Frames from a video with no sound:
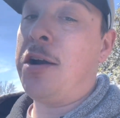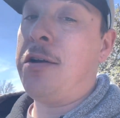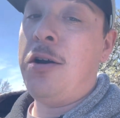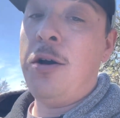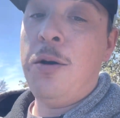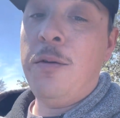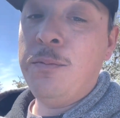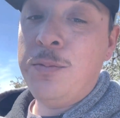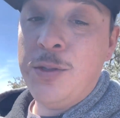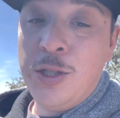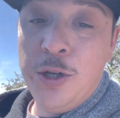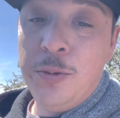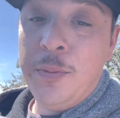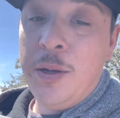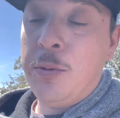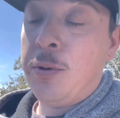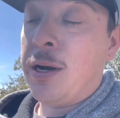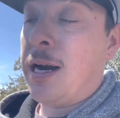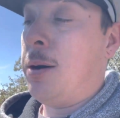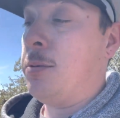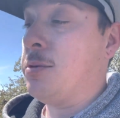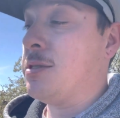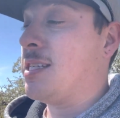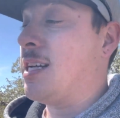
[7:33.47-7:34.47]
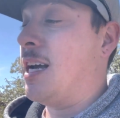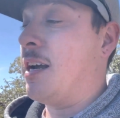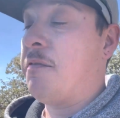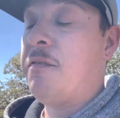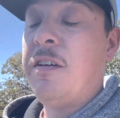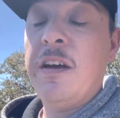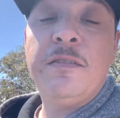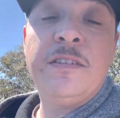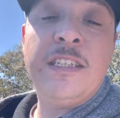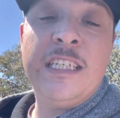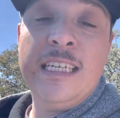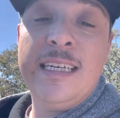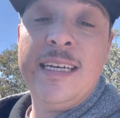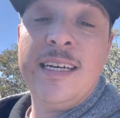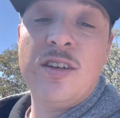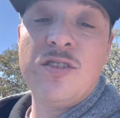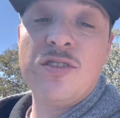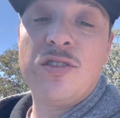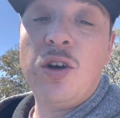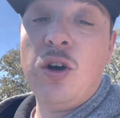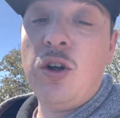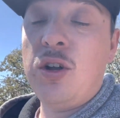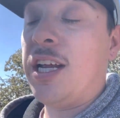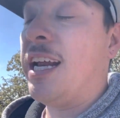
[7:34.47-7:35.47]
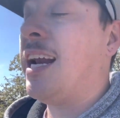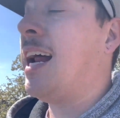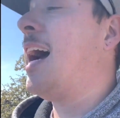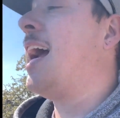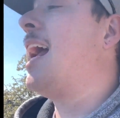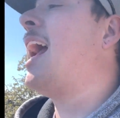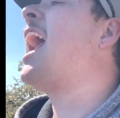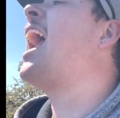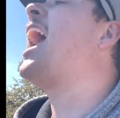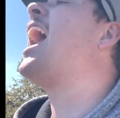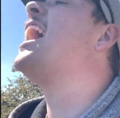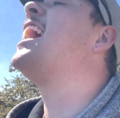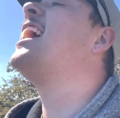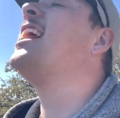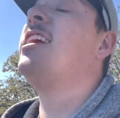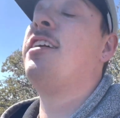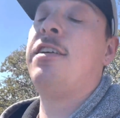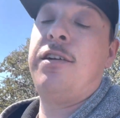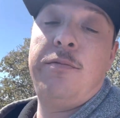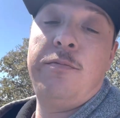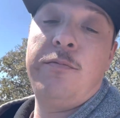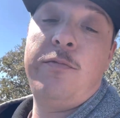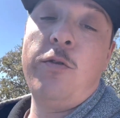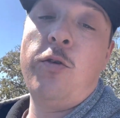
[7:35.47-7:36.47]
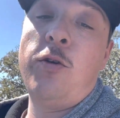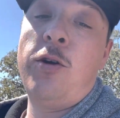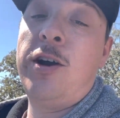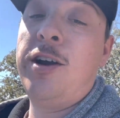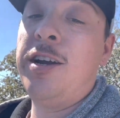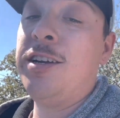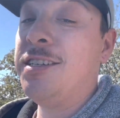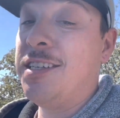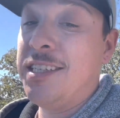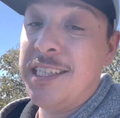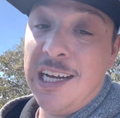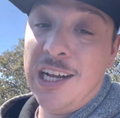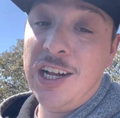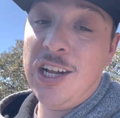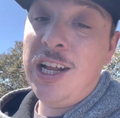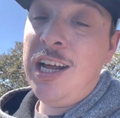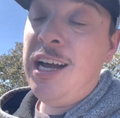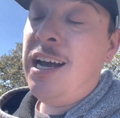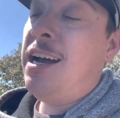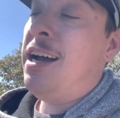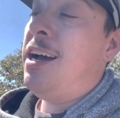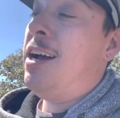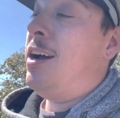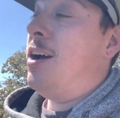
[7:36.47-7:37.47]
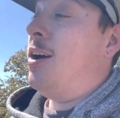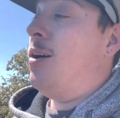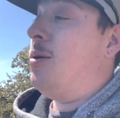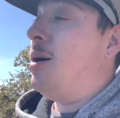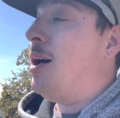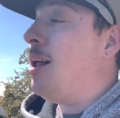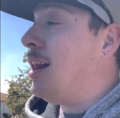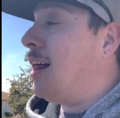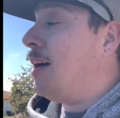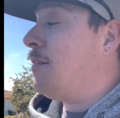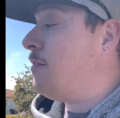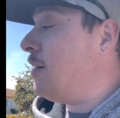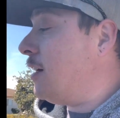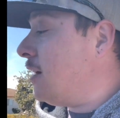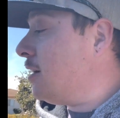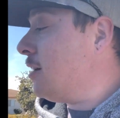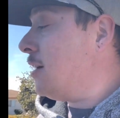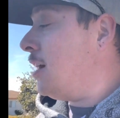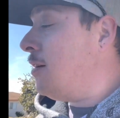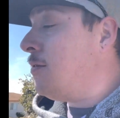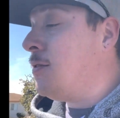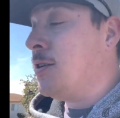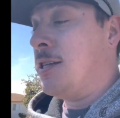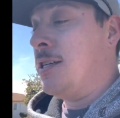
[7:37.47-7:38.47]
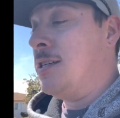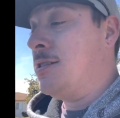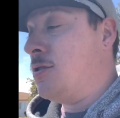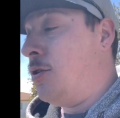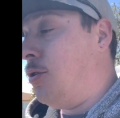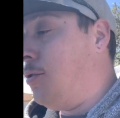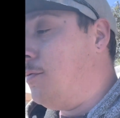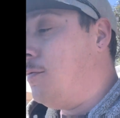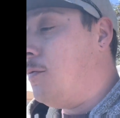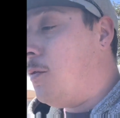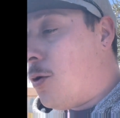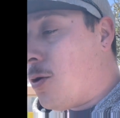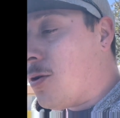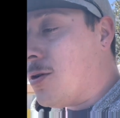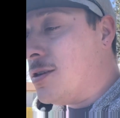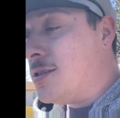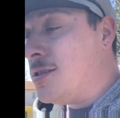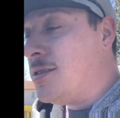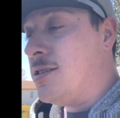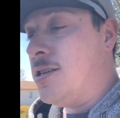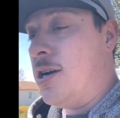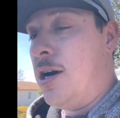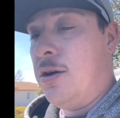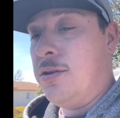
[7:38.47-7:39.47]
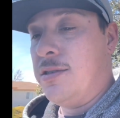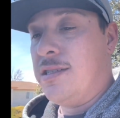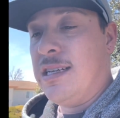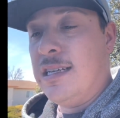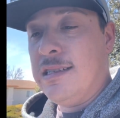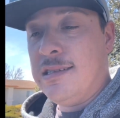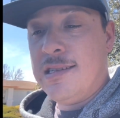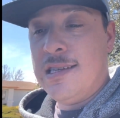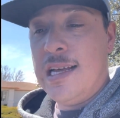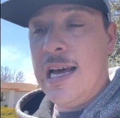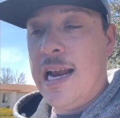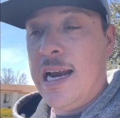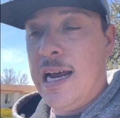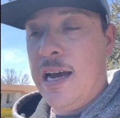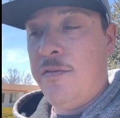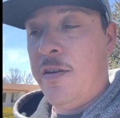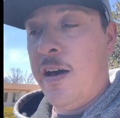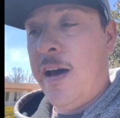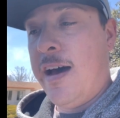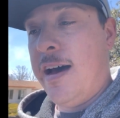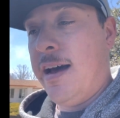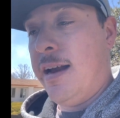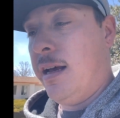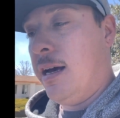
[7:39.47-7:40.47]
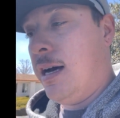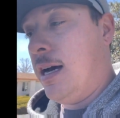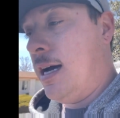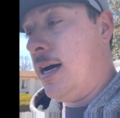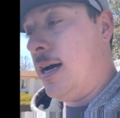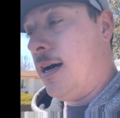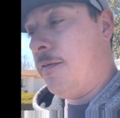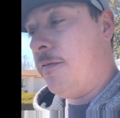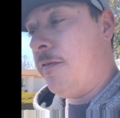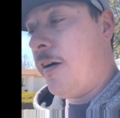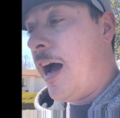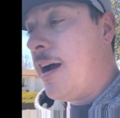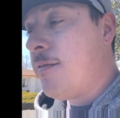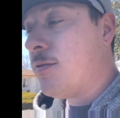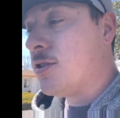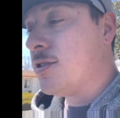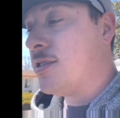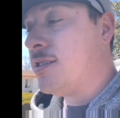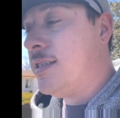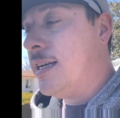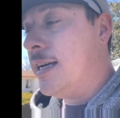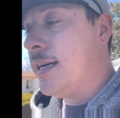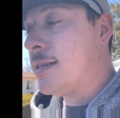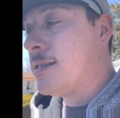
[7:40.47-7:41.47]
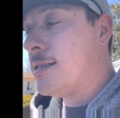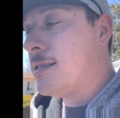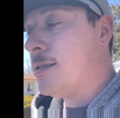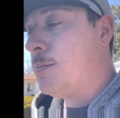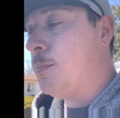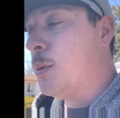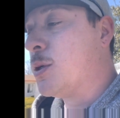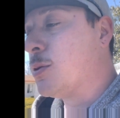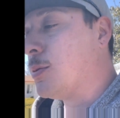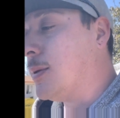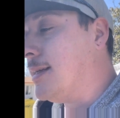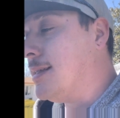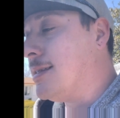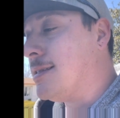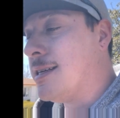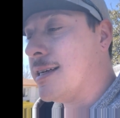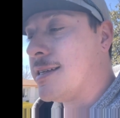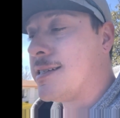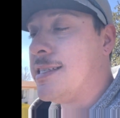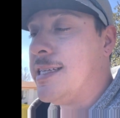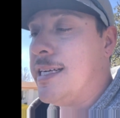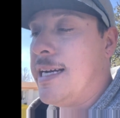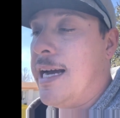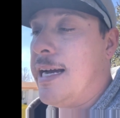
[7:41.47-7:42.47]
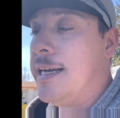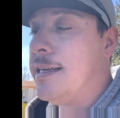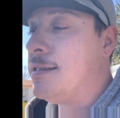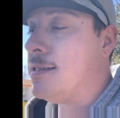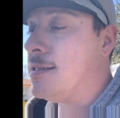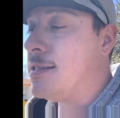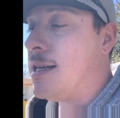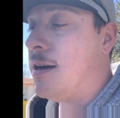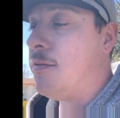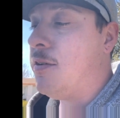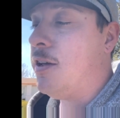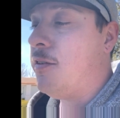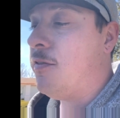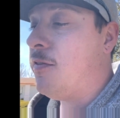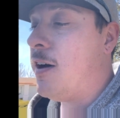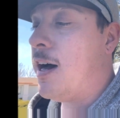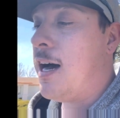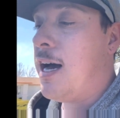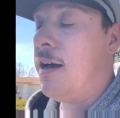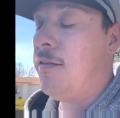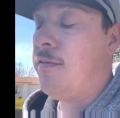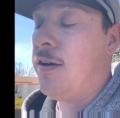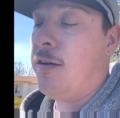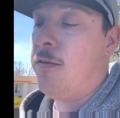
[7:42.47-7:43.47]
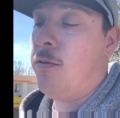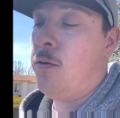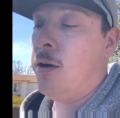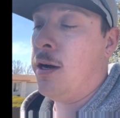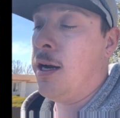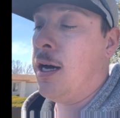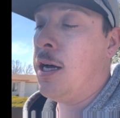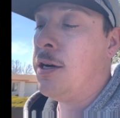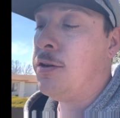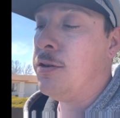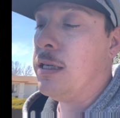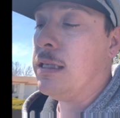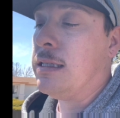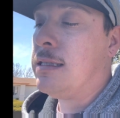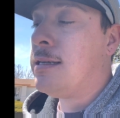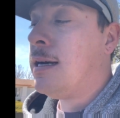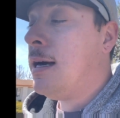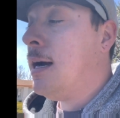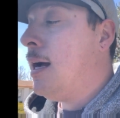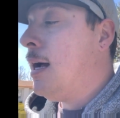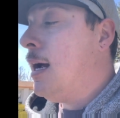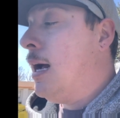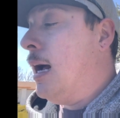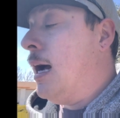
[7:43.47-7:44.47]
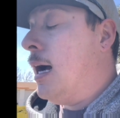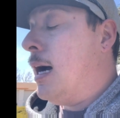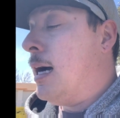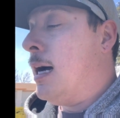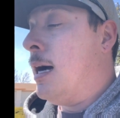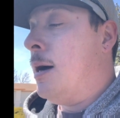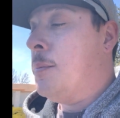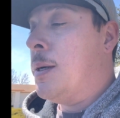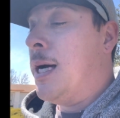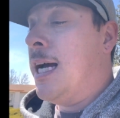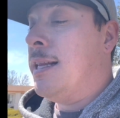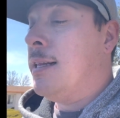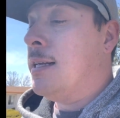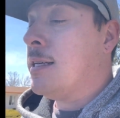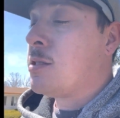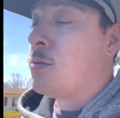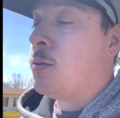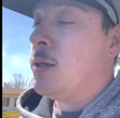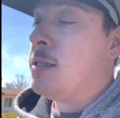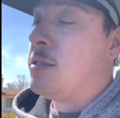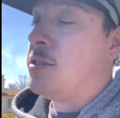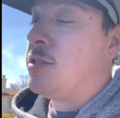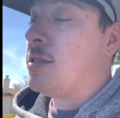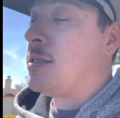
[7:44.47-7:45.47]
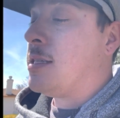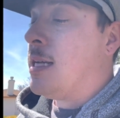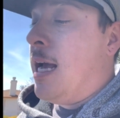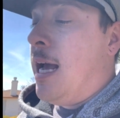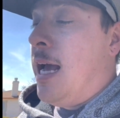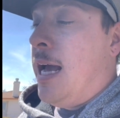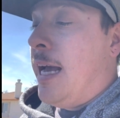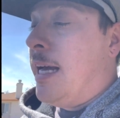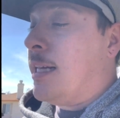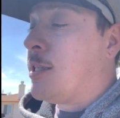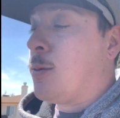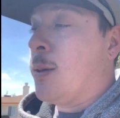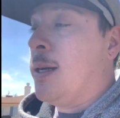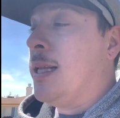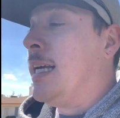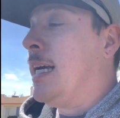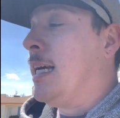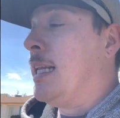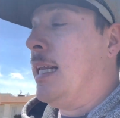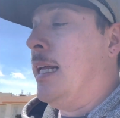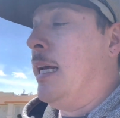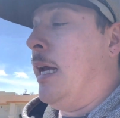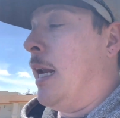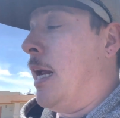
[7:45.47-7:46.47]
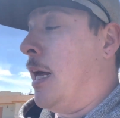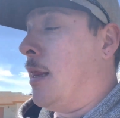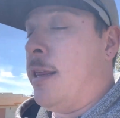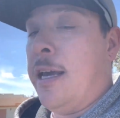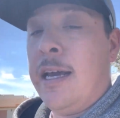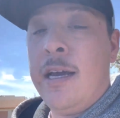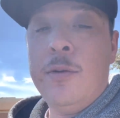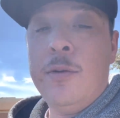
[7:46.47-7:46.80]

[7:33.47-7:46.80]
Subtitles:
it home to me when I was like 15 years old, and I hated him for it until, well, I fell in love with these old Fords. So since then, I've had 5 or 6 between 68 and 75 F100s. And this one's just, it's really clean. I think it